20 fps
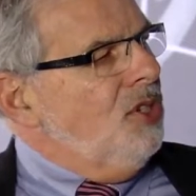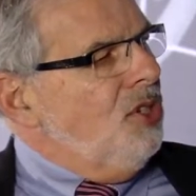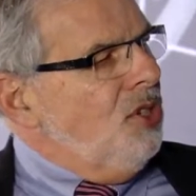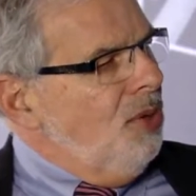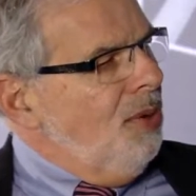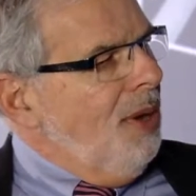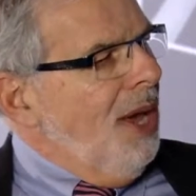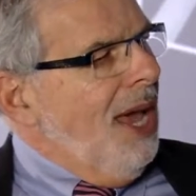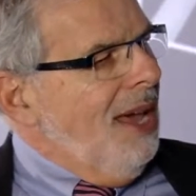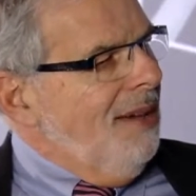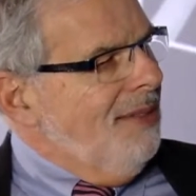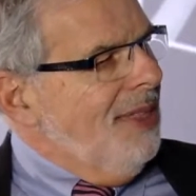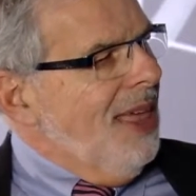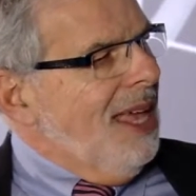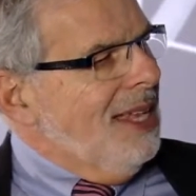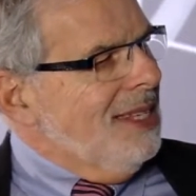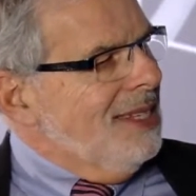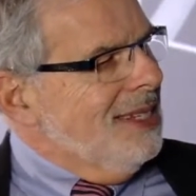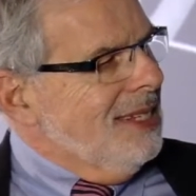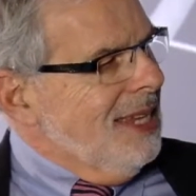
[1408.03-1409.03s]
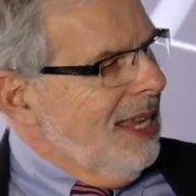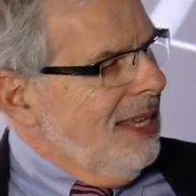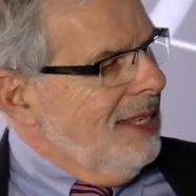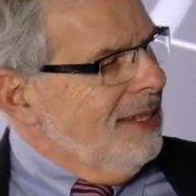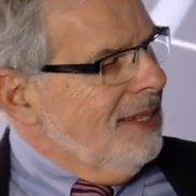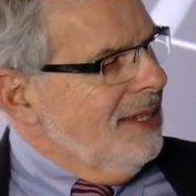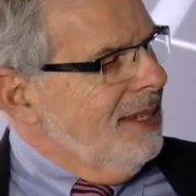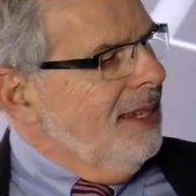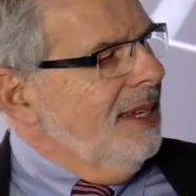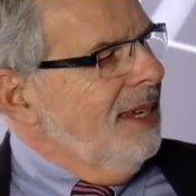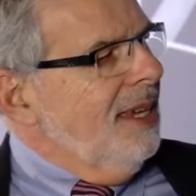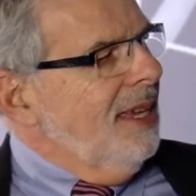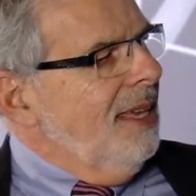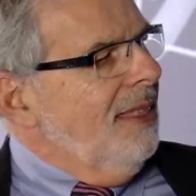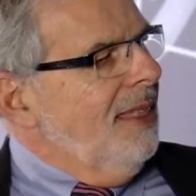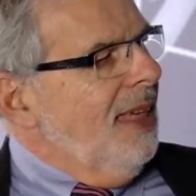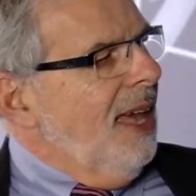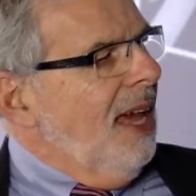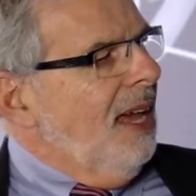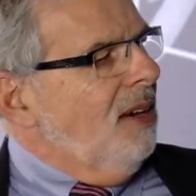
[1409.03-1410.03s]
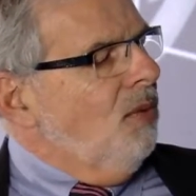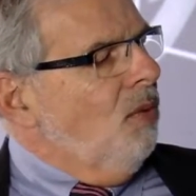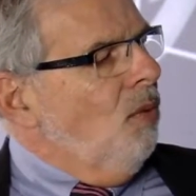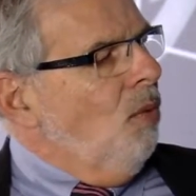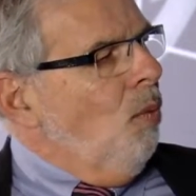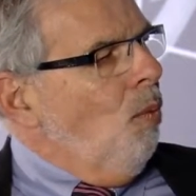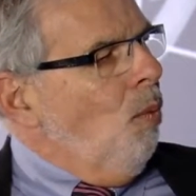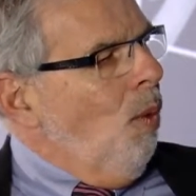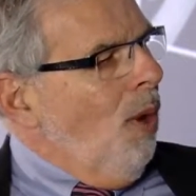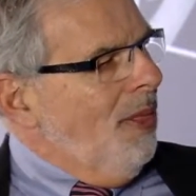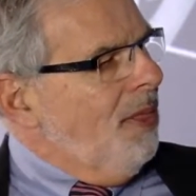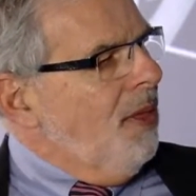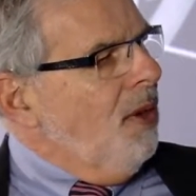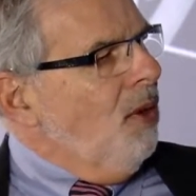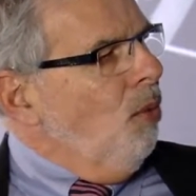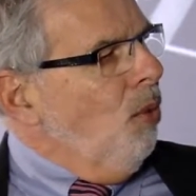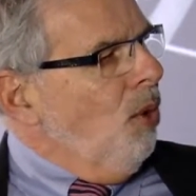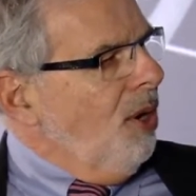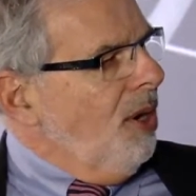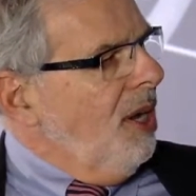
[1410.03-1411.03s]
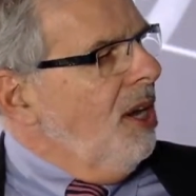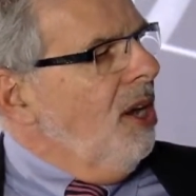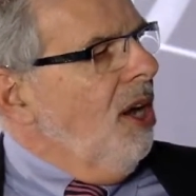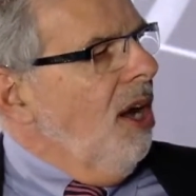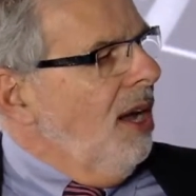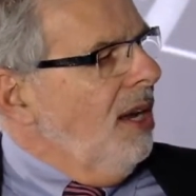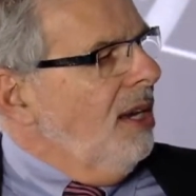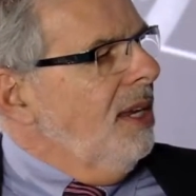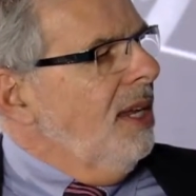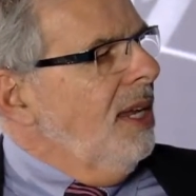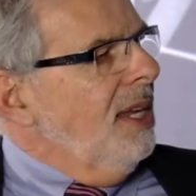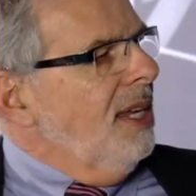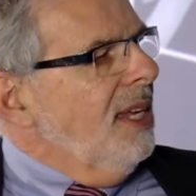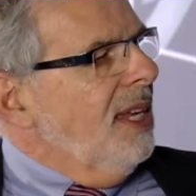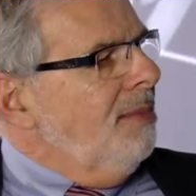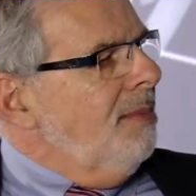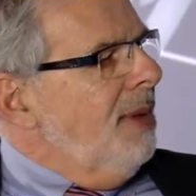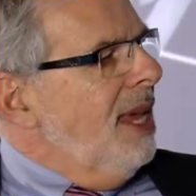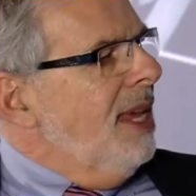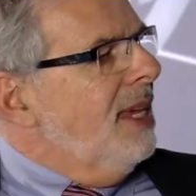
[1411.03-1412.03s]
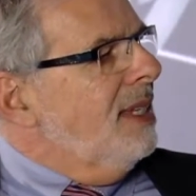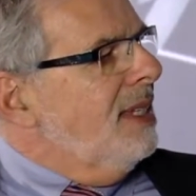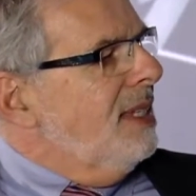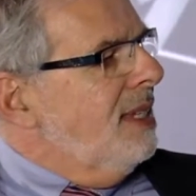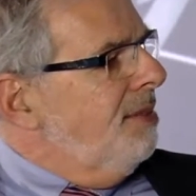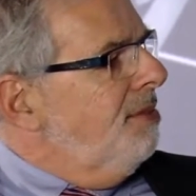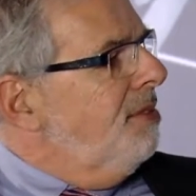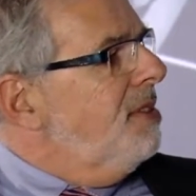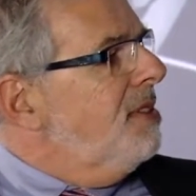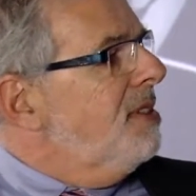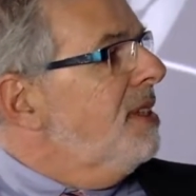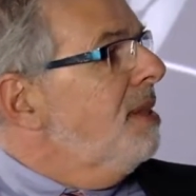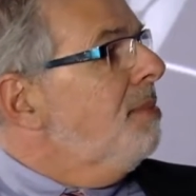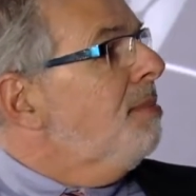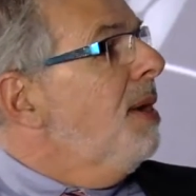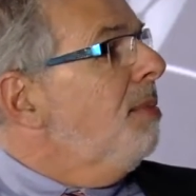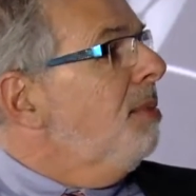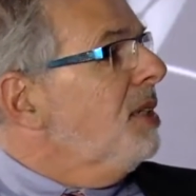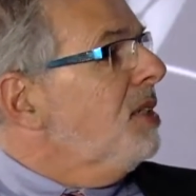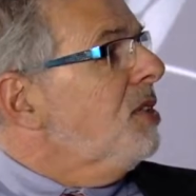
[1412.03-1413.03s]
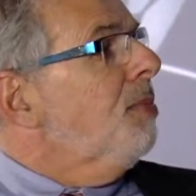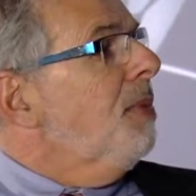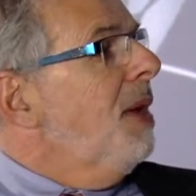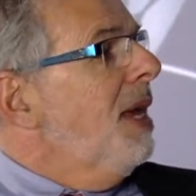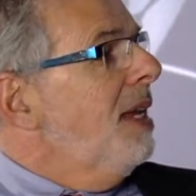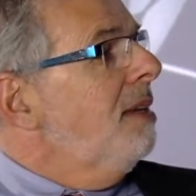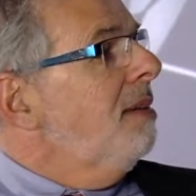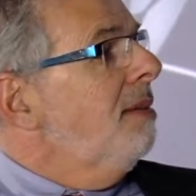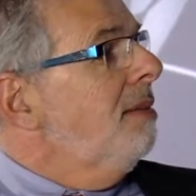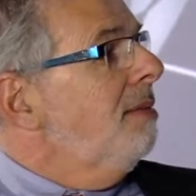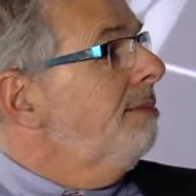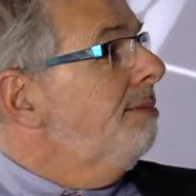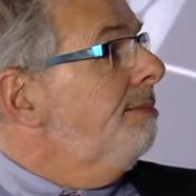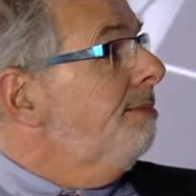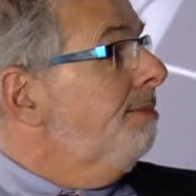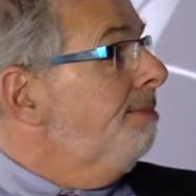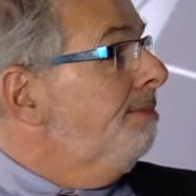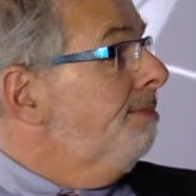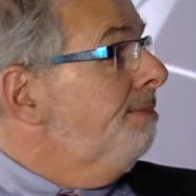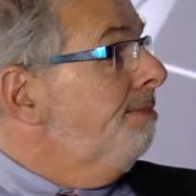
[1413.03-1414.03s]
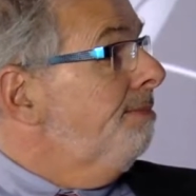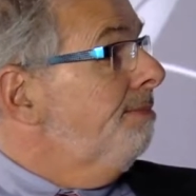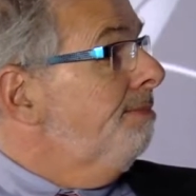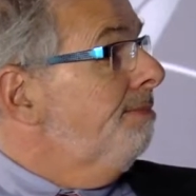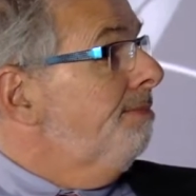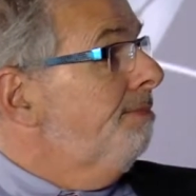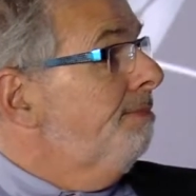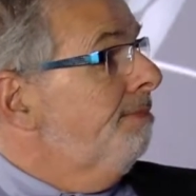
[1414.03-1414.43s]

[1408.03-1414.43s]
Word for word: do have that sense that what they're working on can make a difference in the public domain. Very